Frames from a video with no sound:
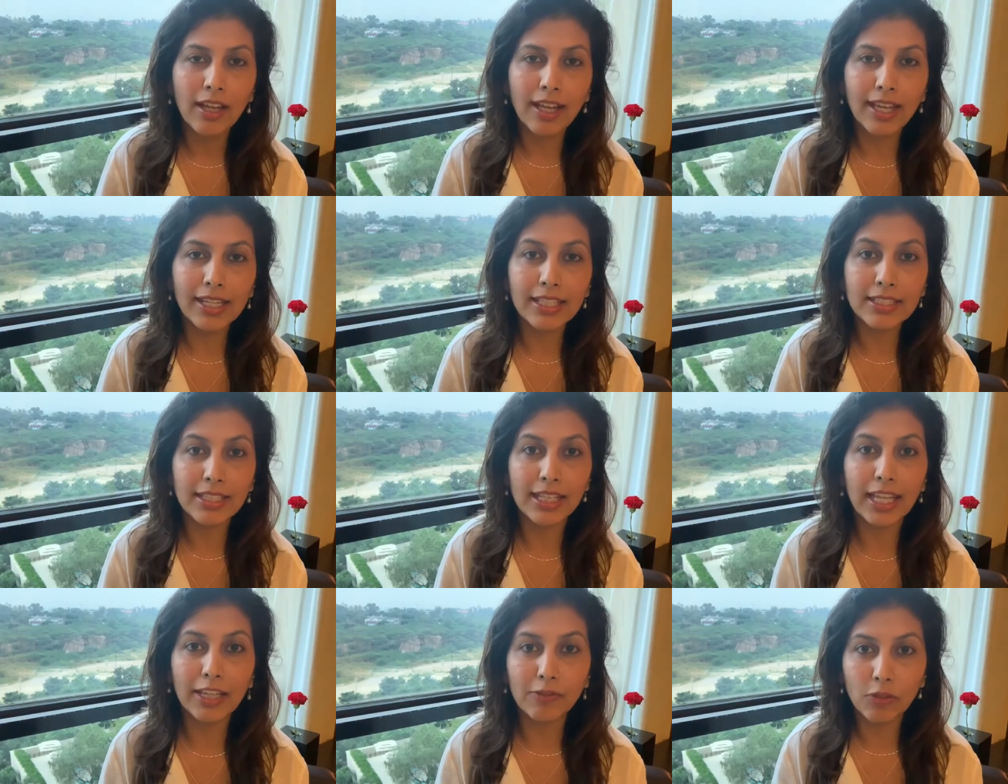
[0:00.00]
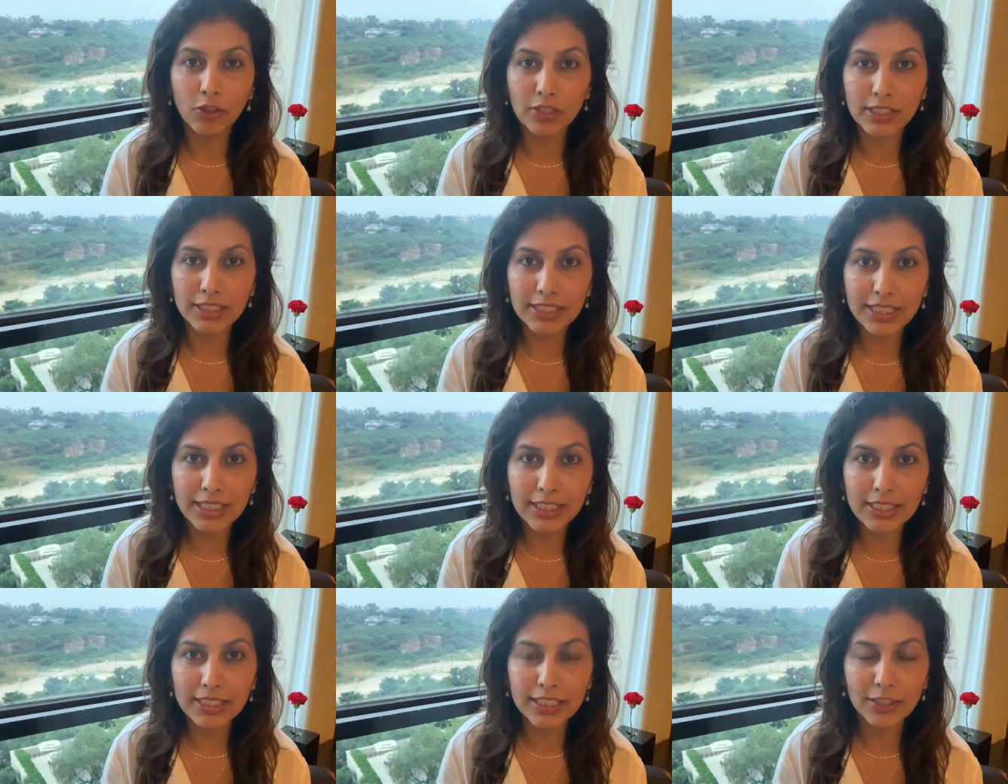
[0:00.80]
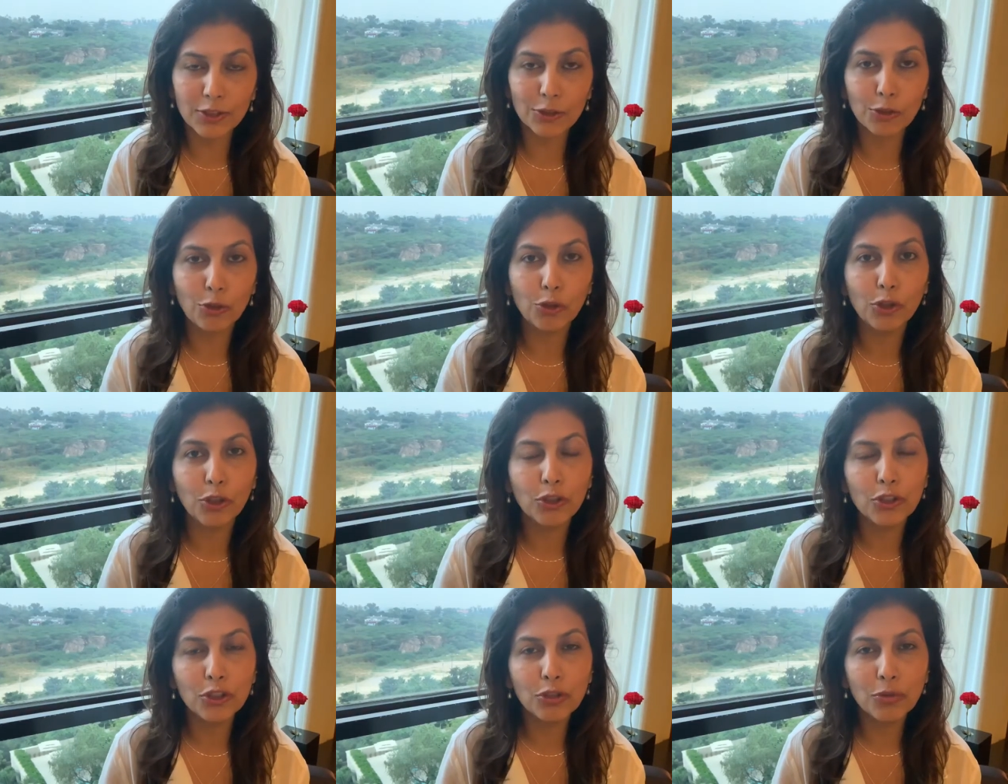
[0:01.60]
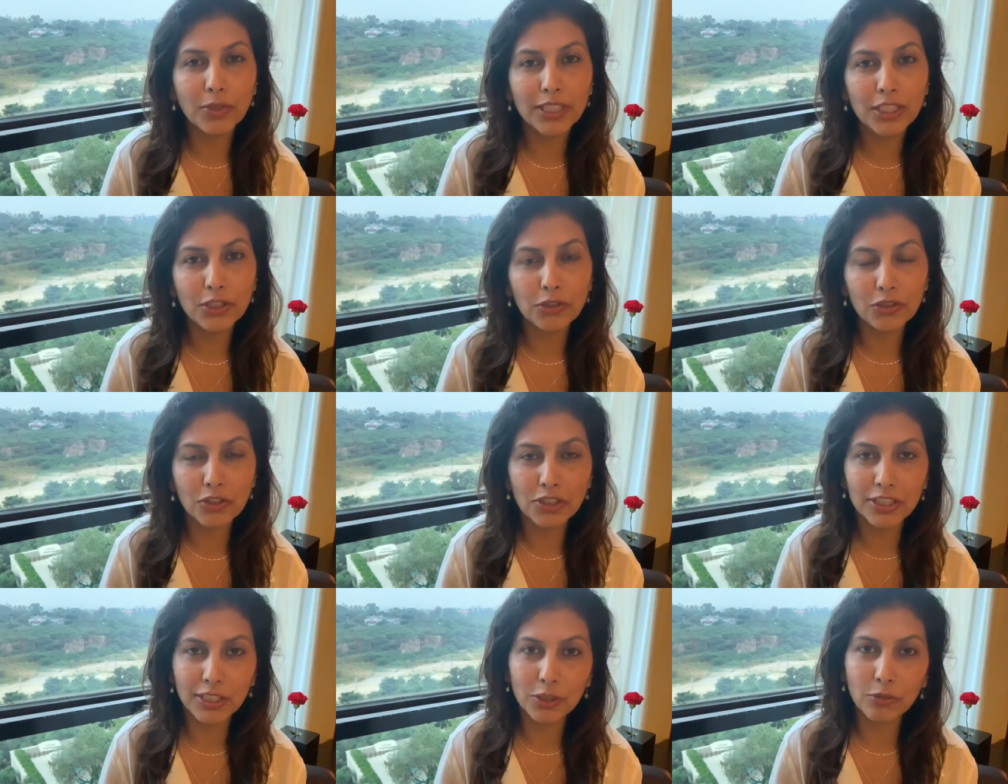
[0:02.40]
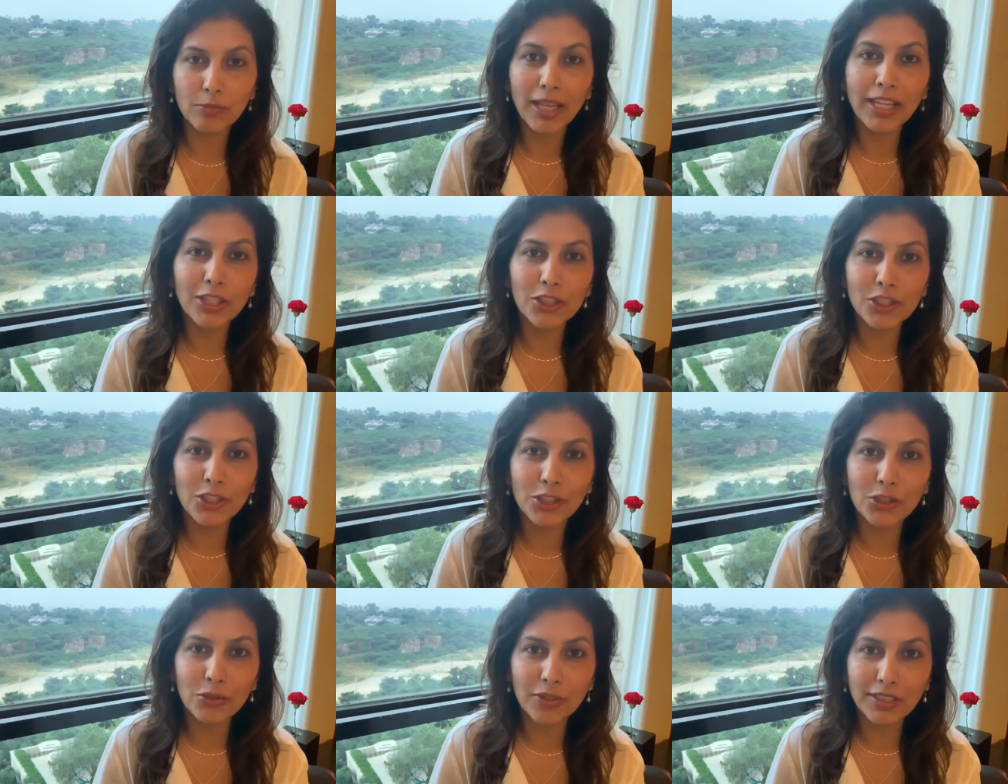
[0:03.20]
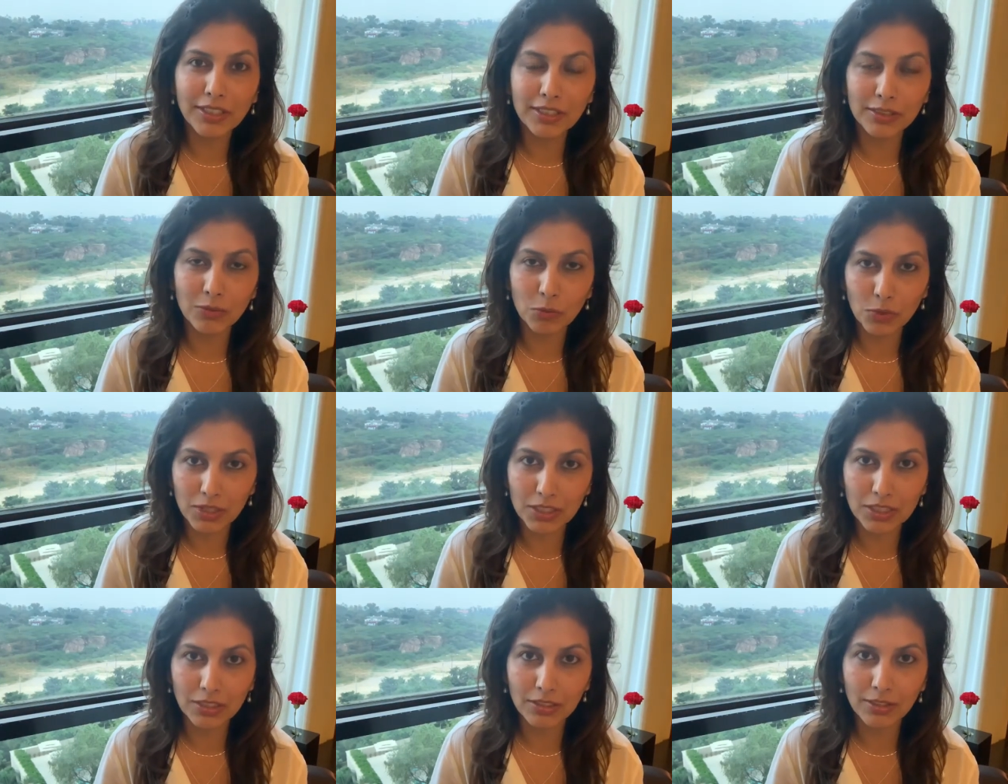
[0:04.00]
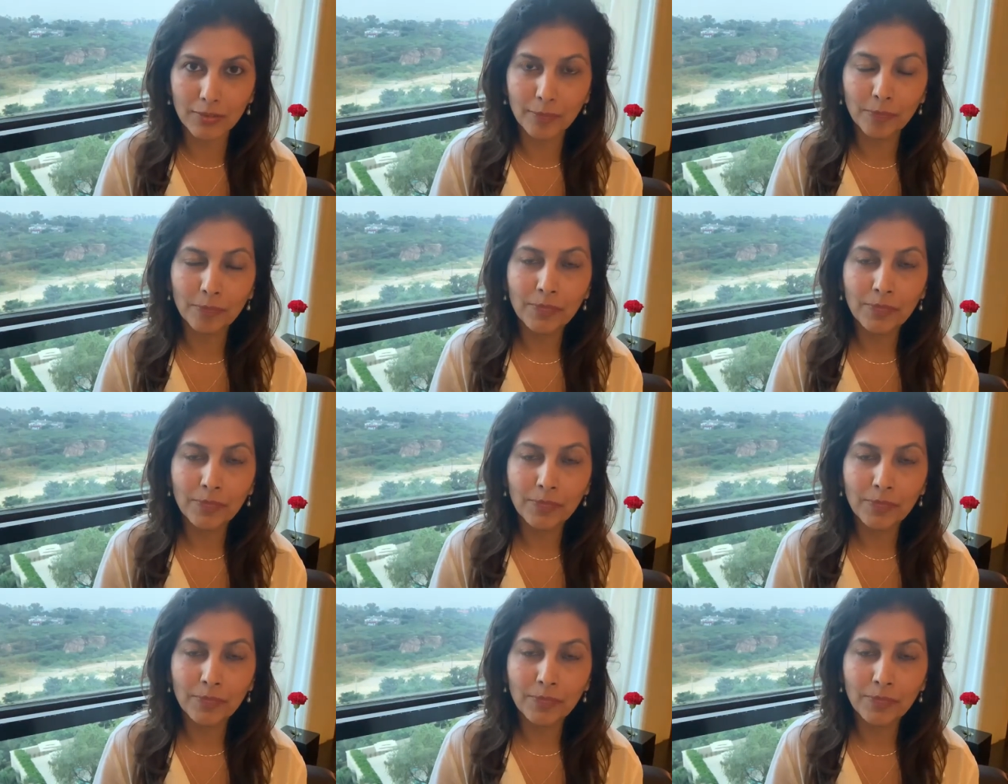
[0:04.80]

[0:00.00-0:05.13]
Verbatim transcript: and it's a lifelong disease there is no cure to it you just need to manage it so it doesn't worsen